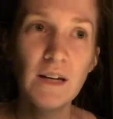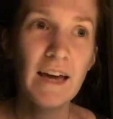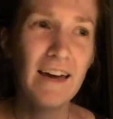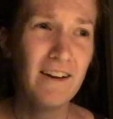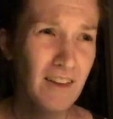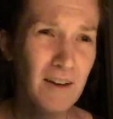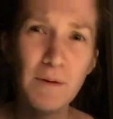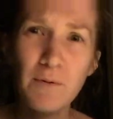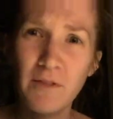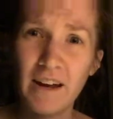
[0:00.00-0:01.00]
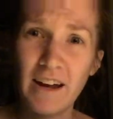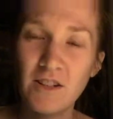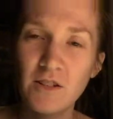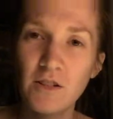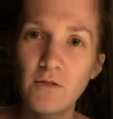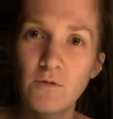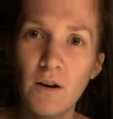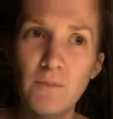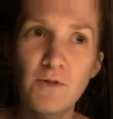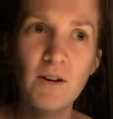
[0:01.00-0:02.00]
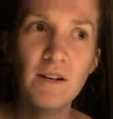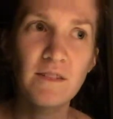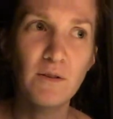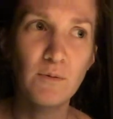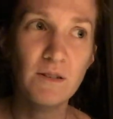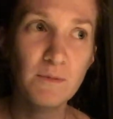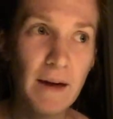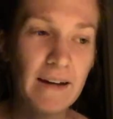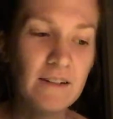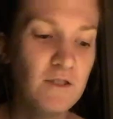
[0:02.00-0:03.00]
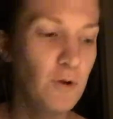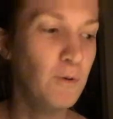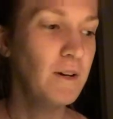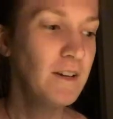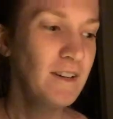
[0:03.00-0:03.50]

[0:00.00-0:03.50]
and a lot of people that I actually um, trust and respect, so